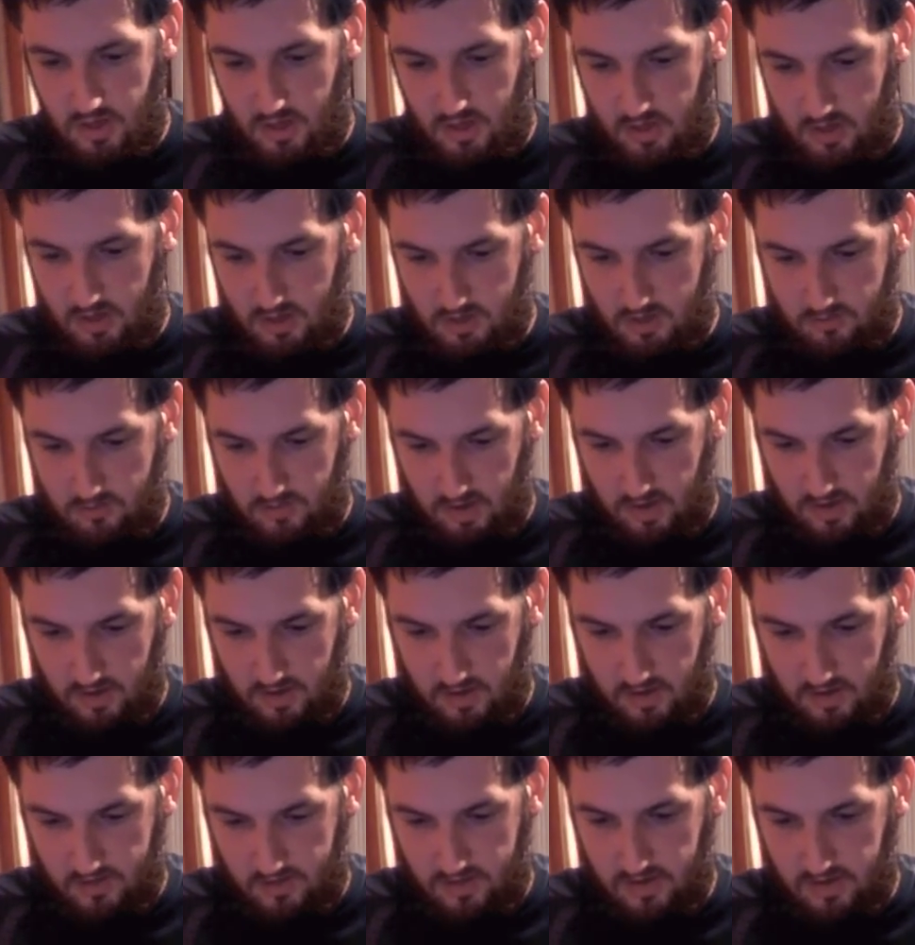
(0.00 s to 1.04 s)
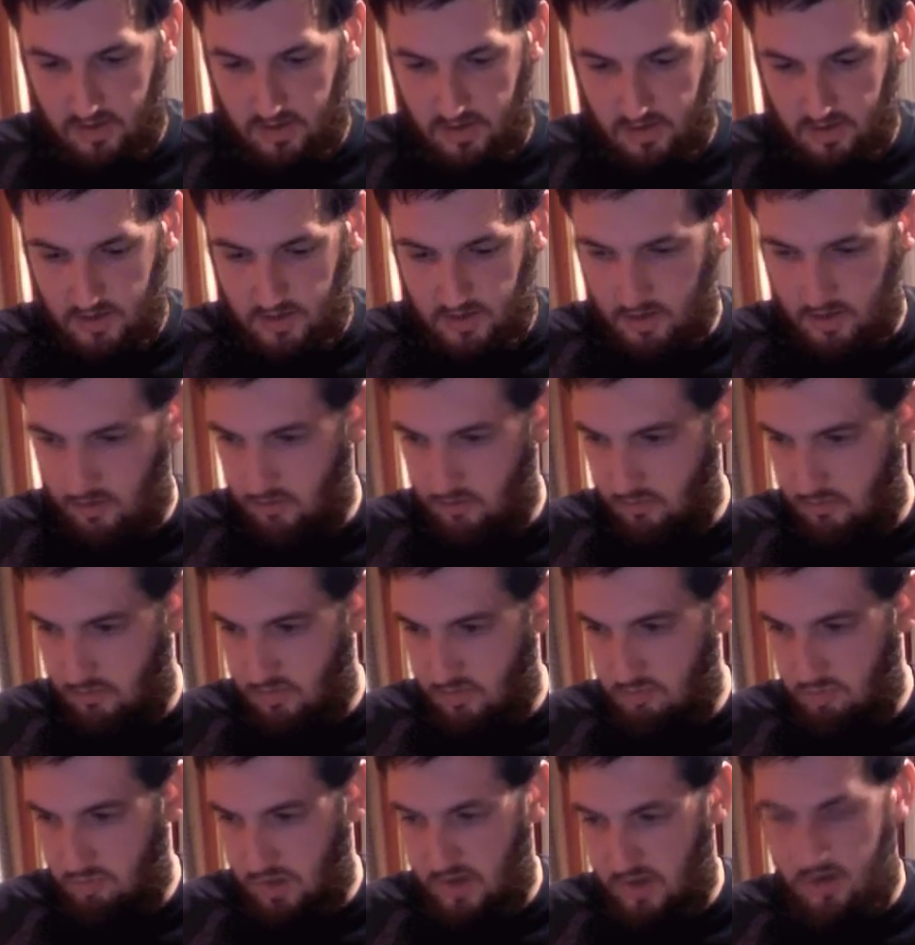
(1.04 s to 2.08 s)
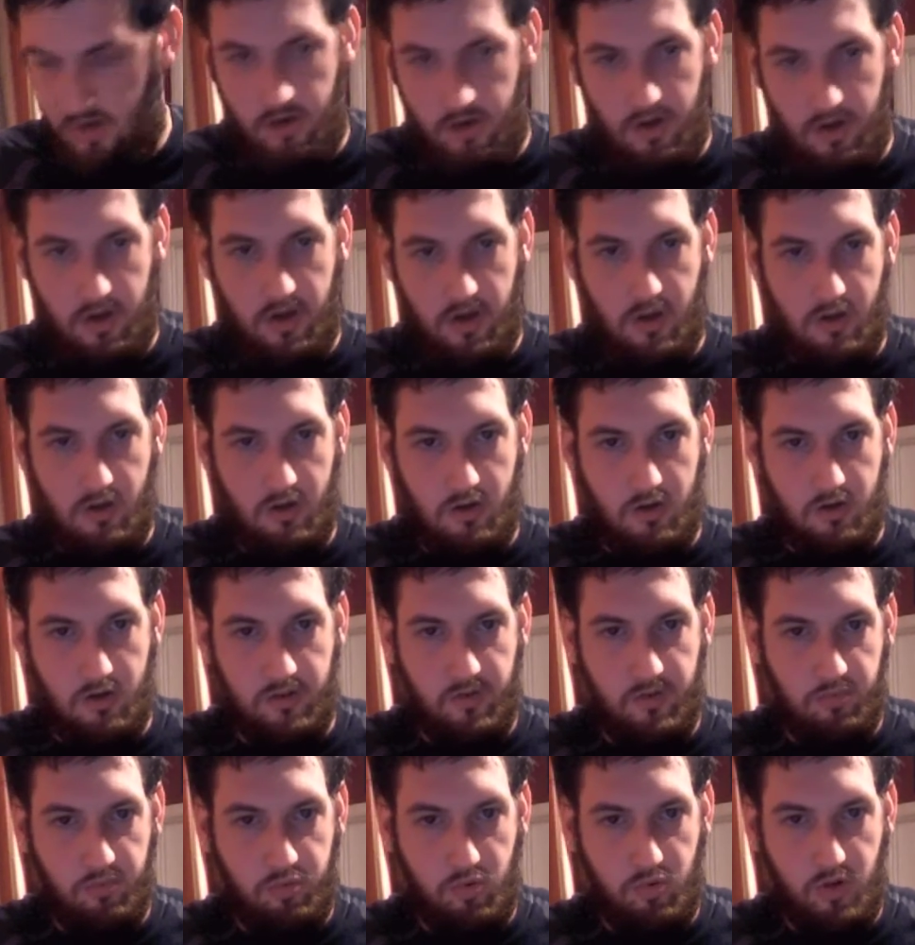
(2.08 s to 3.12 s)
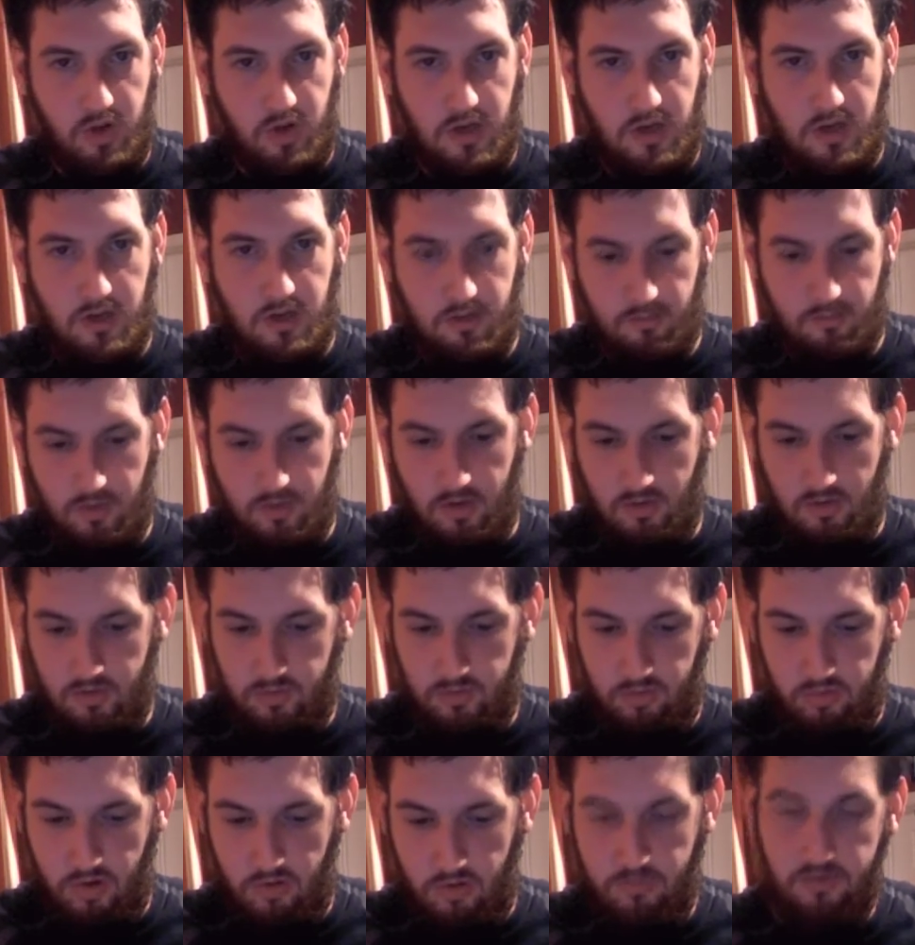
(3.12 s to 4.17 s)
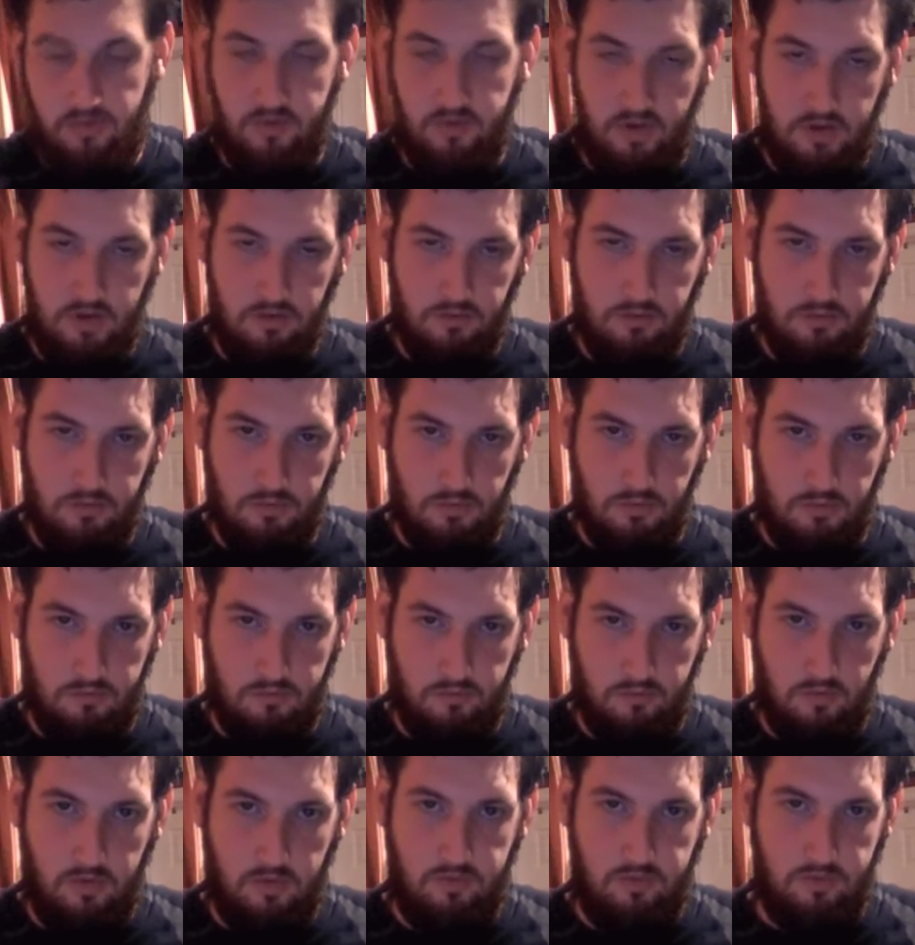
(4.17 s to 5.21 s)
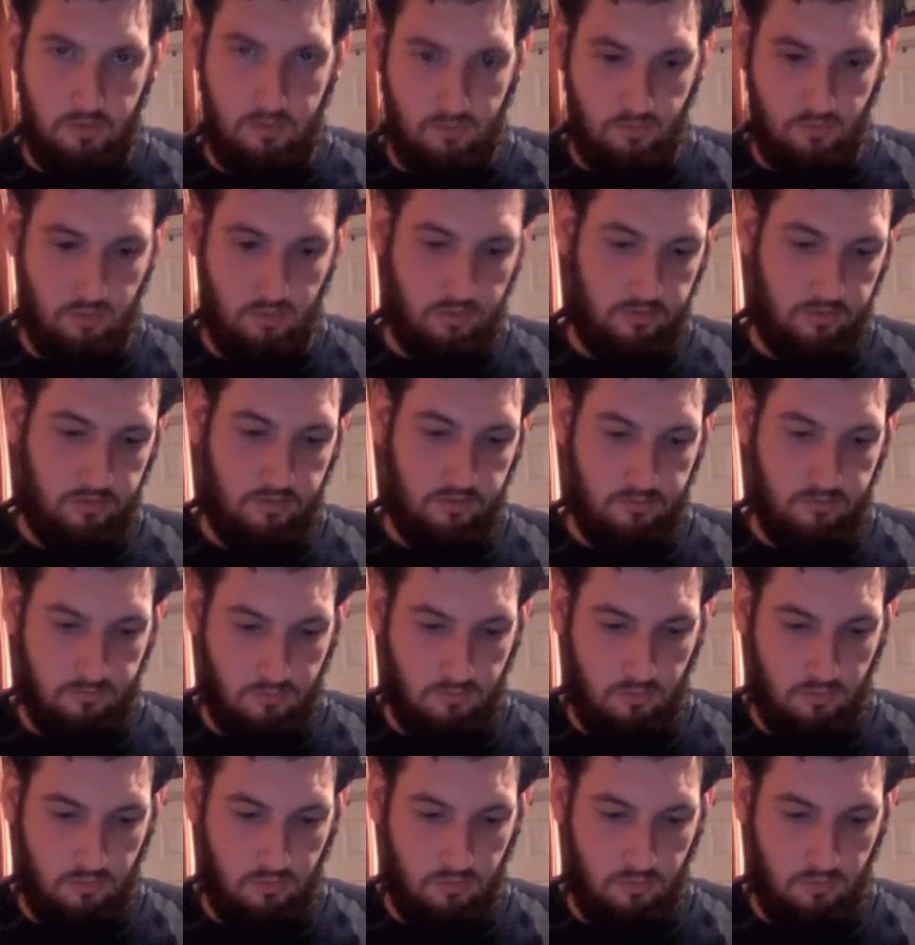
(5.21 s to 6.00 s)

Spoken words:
I think I like it a little bit better on the pre. My only problem is I use Google Voice, so it works